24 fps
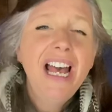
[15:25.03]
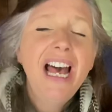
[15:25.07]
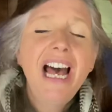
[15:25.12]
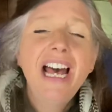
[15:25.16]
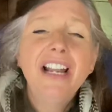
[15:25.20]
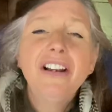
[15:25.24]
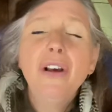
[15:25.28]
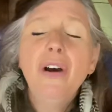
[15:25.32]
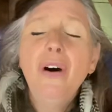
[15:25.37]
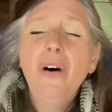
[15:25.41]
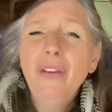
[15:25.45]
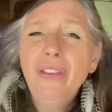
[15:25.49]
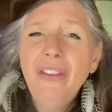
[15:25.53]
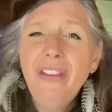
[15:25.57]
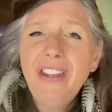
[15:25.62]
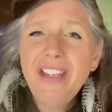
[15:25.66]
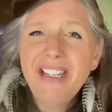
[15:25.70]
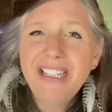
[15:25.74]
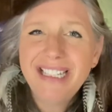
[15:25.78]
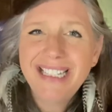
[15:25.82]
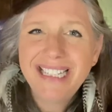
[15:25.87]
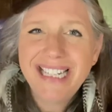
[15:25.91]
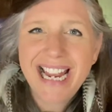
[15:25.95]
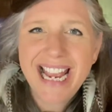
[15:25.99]
and on
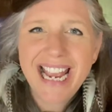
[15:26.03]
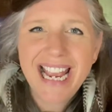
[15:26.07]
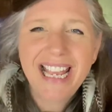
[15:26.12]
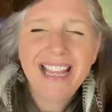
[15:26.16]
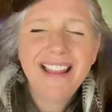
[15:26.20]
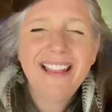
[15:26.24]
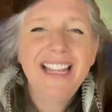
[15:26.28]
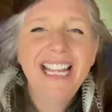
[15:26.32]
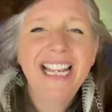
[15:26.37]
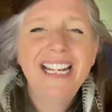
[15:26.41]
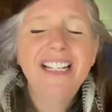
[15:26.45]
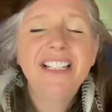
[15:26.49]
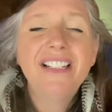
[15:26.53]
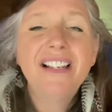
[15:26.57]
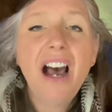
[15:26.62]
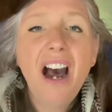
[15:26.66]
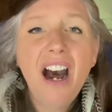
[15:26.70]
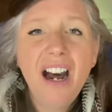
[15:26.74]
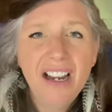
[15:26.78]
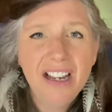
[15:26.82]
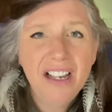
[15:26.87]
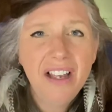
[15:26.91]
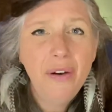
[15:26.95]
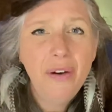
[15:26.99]
this day it is
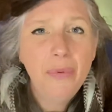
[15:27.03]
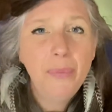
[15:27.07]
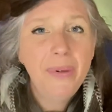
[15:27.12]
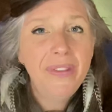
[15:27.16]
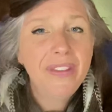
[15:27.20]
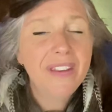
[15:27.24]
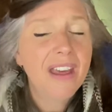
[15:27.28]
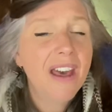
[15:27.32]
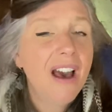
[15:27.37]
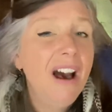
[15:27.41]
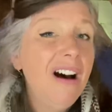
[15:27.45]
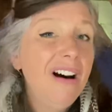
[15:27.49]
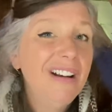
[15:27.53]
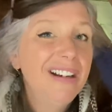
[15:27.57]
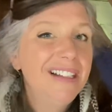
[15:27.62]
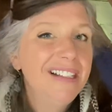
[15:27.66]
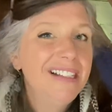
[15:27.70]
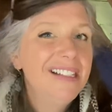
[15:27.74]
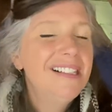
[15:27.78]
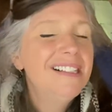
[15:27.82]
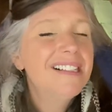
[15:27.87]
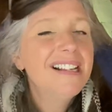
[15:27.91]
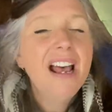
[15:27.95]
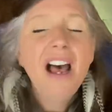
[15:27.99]
hung with
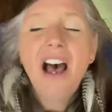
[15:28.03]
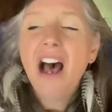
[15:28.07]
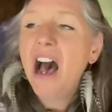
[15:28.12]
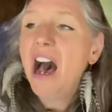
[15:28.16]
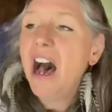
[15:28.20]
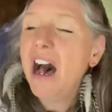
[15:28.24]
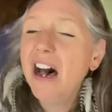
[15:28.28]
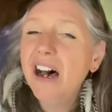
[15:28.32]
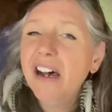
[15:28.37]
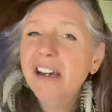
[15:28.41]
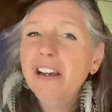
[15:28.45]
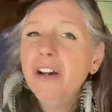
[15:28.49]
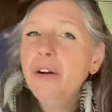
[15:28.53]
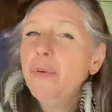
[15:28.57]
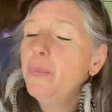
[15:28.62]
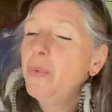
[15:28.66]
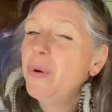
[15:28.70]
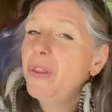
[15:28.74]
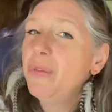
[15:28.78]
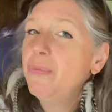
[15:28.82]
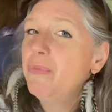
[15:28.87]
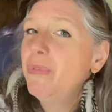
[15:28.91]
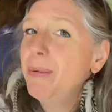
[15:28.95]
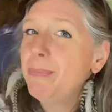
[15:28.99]
garlands, hung
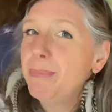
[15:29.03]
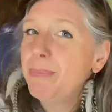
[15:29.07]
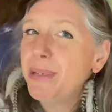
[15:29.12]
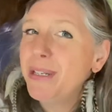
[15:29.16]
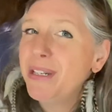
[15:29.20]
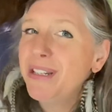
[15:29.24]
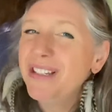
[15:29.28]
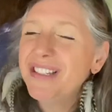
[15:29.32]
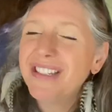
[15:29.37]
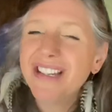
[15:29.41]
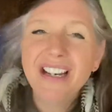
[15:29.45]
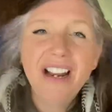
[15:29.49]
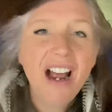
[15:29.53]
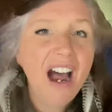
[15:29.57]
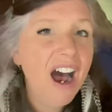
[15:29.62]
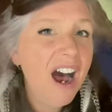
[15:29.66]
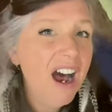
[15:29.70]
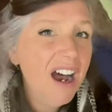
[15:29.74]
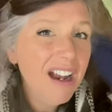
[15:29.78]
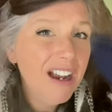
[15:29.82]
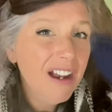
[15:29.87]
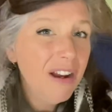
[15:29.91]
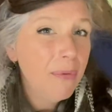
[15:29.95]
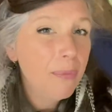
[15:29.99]
with ribbons and
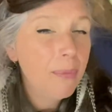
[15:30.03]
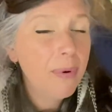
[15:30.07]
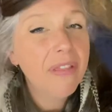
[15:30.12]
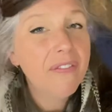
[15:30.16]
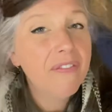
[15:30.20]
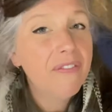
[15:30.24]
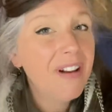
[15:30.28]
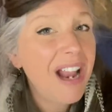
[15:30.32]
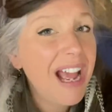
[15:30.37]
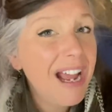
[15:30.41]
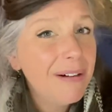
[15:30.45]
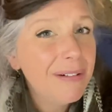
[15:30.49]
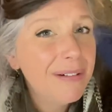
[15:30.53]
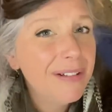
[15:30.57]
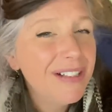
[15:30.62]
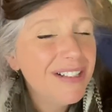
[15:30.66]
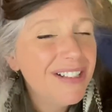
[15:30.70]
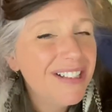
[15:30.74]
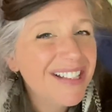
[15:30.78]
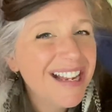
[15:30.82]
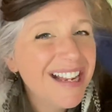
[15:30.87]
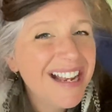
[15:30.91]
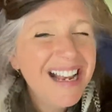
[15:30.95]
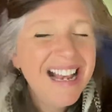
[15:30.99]
hung with
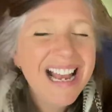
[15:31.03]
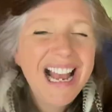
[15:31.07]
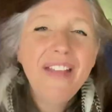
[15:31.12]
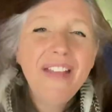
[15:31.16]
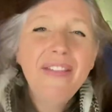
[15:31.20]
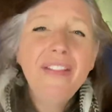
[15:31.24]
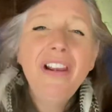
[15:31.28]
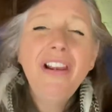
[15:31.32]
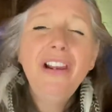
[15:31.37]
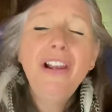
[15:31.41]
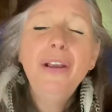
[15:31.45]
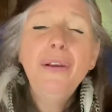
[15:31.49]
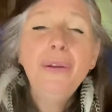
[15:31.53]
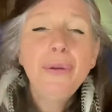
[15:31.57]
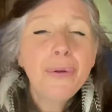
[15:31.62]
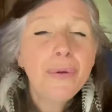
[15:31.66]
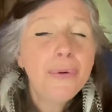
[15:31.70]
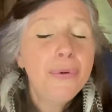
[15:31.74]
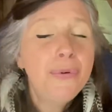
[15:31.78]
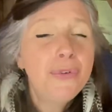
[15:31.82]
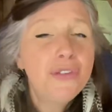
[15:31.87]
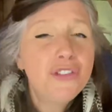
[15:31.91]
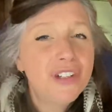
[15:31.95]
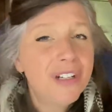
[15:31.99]
flowers, and the
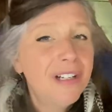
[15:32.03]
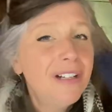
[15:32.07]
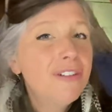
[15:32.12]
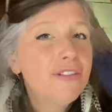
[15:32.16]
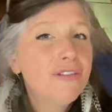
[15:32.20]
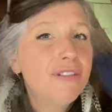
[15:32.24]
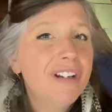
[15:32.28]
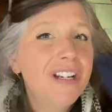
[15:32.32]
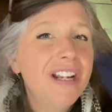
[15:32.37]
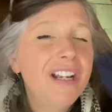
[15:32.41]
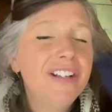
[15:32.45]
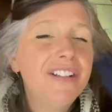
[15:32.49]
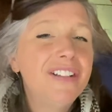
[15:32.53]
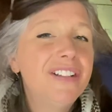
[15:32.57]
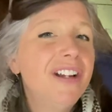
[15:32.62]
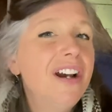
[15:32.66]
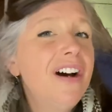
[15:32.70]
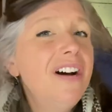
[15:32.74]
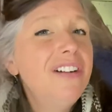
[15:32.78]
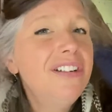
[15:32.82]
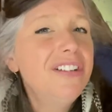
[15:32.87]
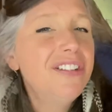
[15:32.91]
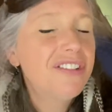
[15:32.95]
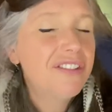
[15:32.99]
local children
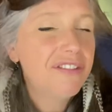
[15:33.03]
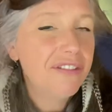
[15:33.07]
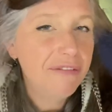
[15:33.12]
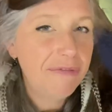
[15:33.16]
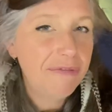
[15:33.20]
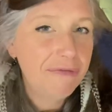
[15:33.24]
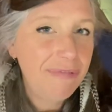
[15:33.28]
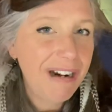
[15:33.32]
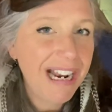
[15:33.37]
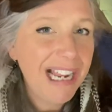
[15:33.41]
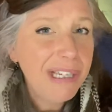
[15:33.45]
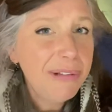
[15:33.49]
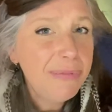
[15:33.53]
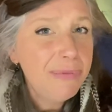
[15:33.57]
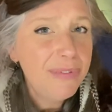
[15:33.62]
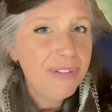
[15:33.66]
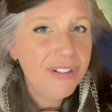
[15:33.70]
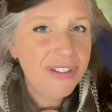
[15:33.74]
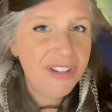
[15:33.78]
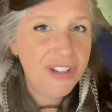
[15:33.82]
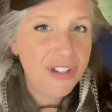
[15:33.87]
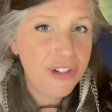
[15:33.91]
dance around the